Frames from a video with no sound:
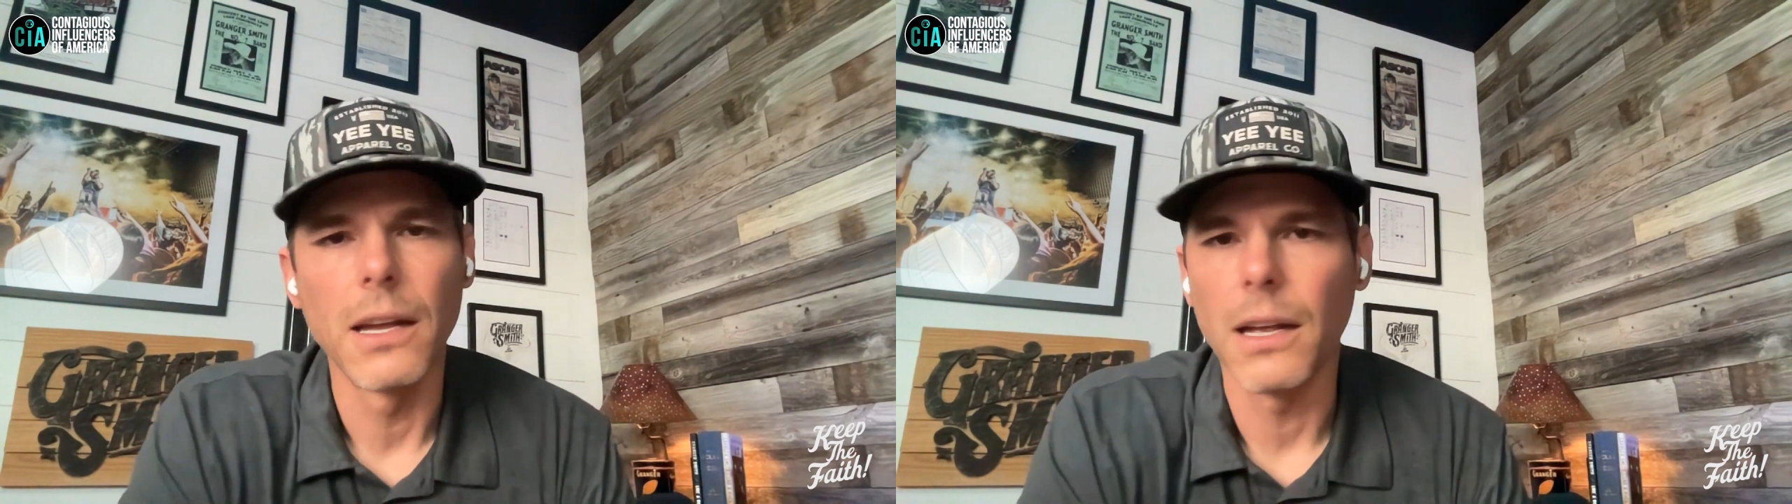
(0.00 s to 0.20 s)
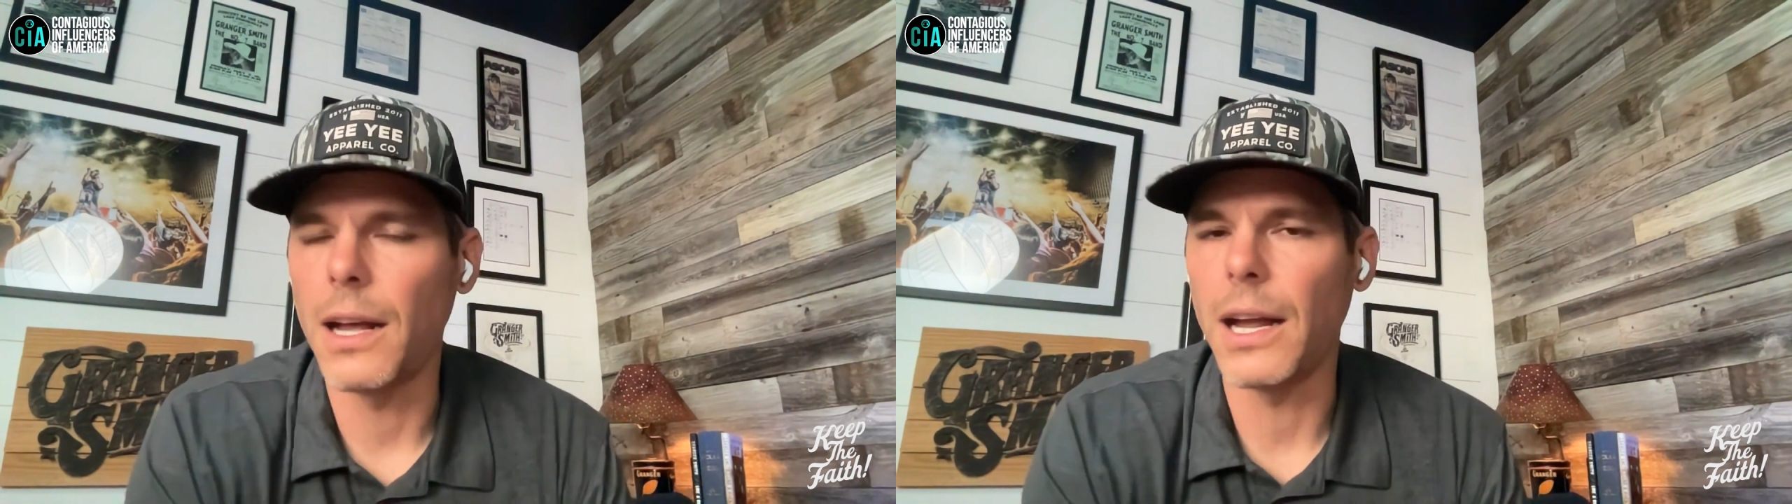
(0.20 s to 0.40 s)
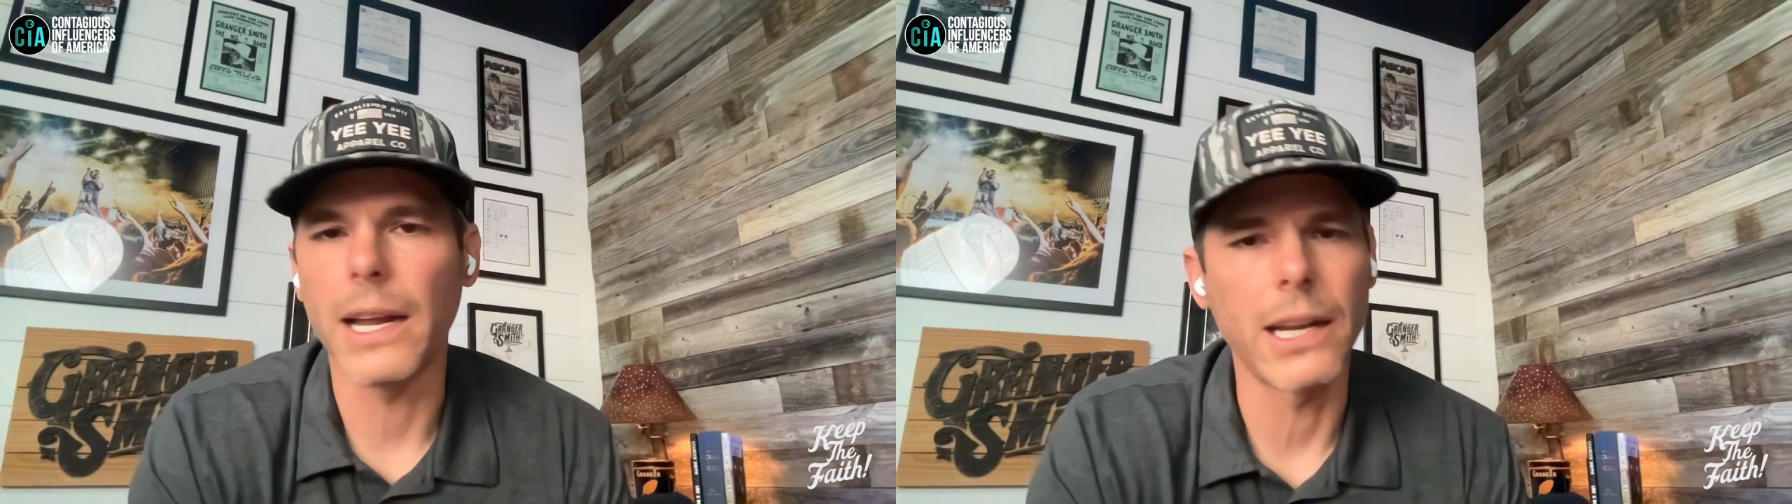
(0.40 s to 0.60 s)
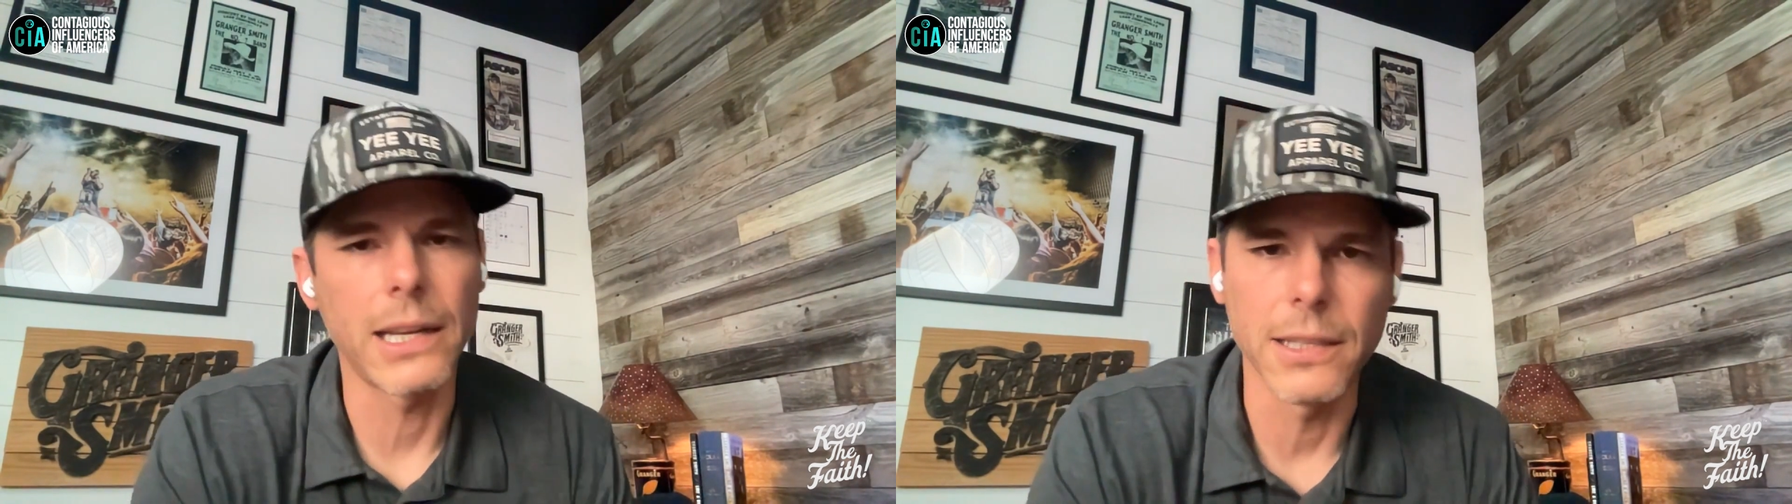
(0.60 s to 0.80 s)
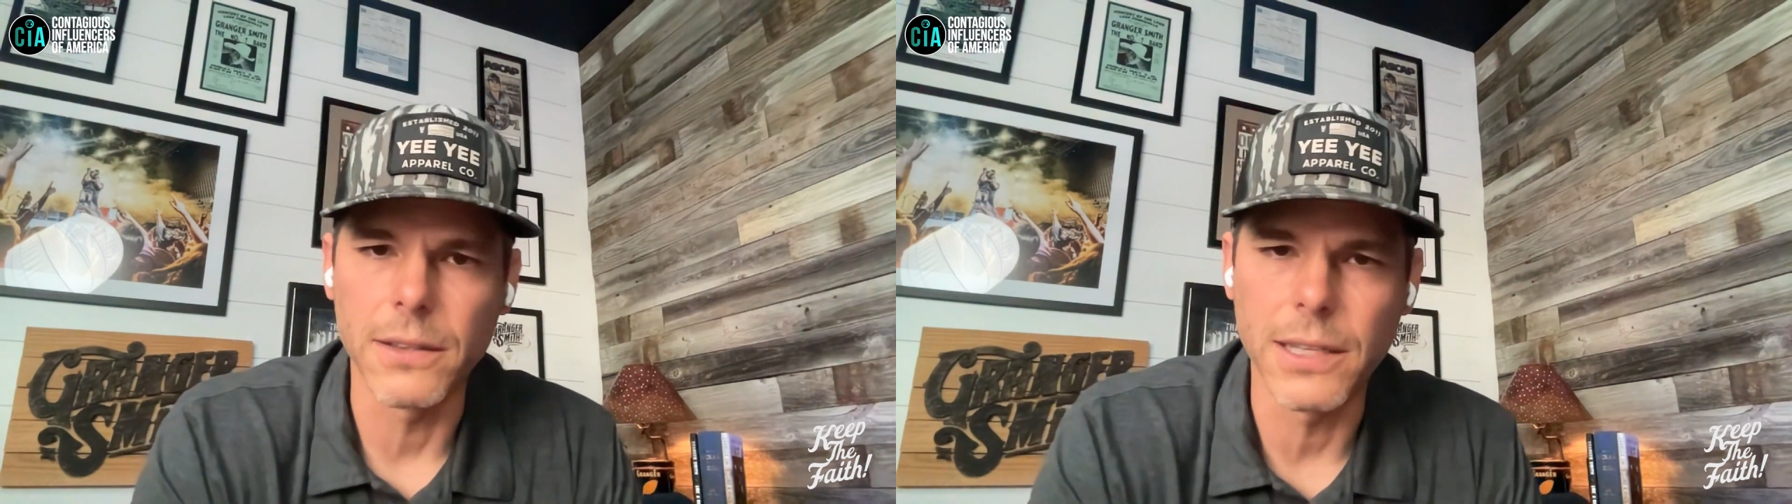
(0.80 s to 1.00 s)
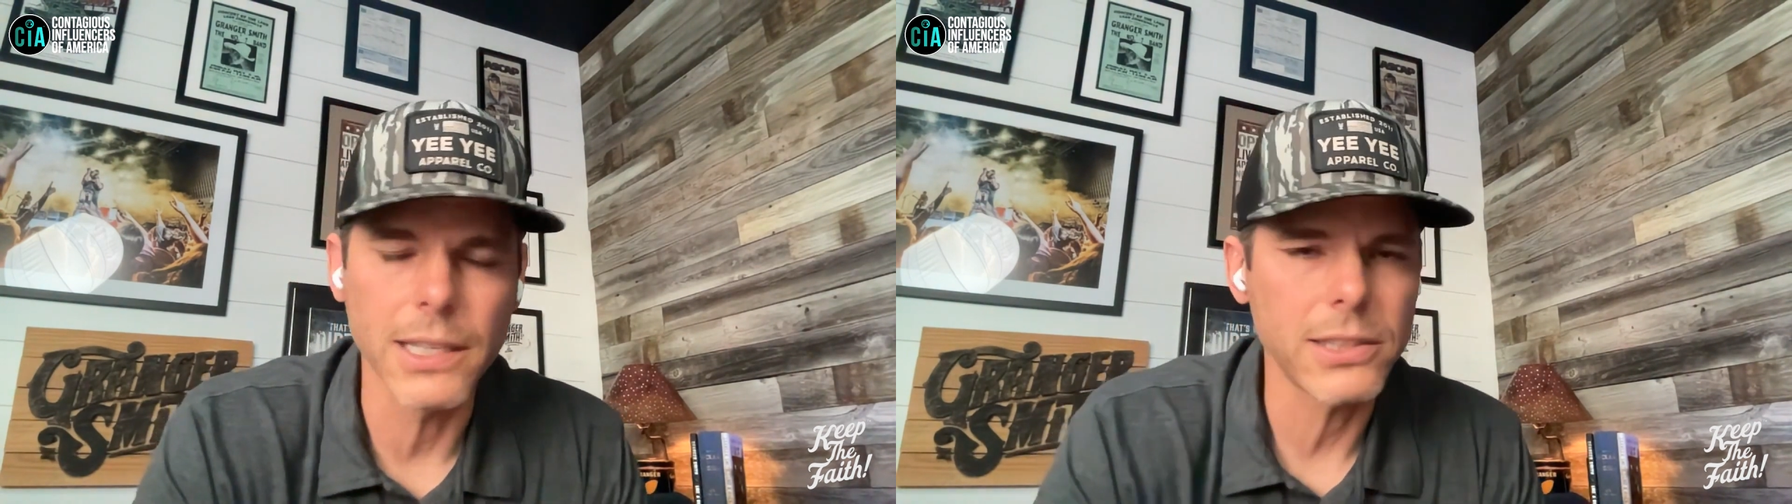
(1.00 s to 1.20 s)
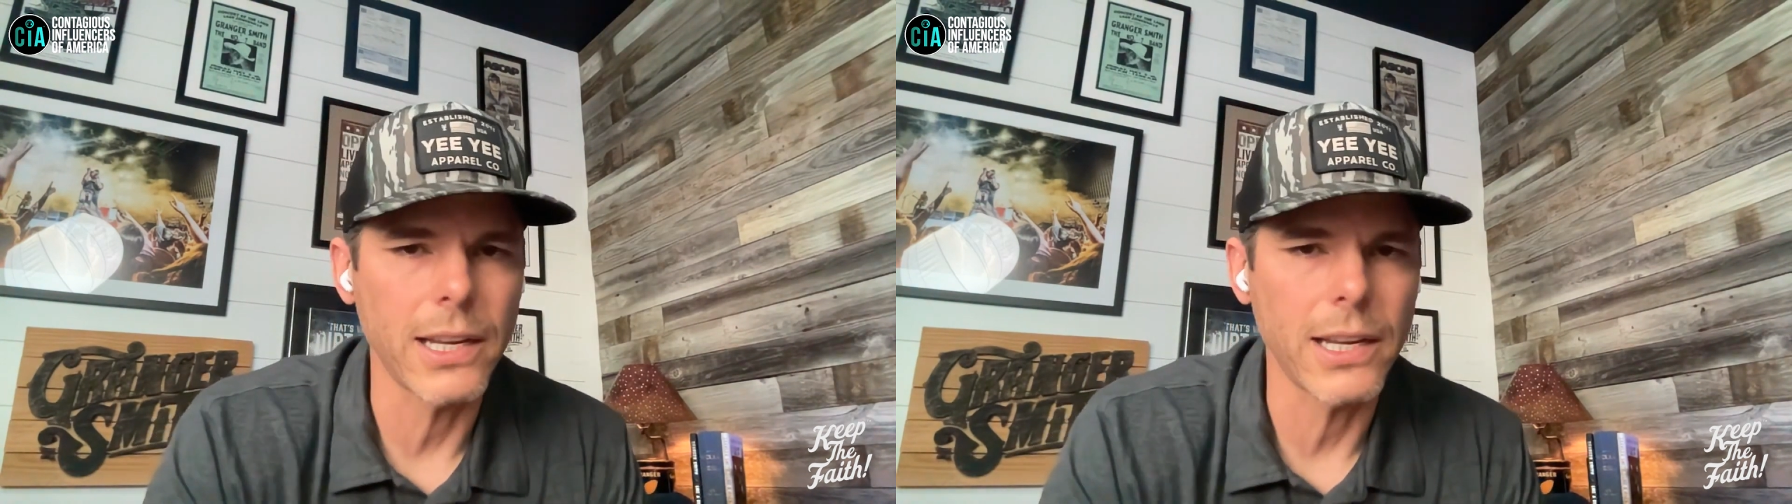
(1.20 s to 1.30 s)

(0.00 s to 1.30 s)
"I got to do this.